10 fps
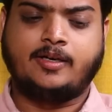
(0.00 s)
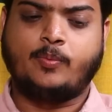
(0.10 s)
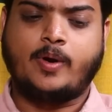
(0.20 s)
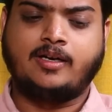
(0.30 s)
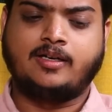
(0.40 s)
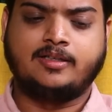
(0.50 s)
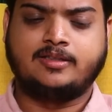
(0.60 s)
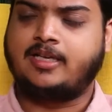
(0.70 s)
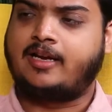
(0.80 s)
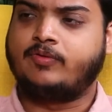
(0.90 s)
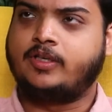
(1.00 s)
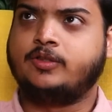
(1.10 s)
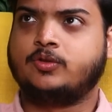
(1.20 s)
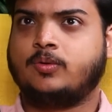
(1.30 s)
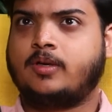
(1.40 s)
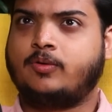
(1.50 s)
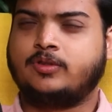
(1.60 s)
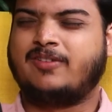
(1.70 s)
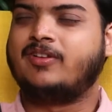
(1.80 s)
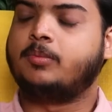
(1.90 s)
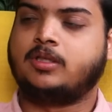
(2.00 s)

it went till January. So around 7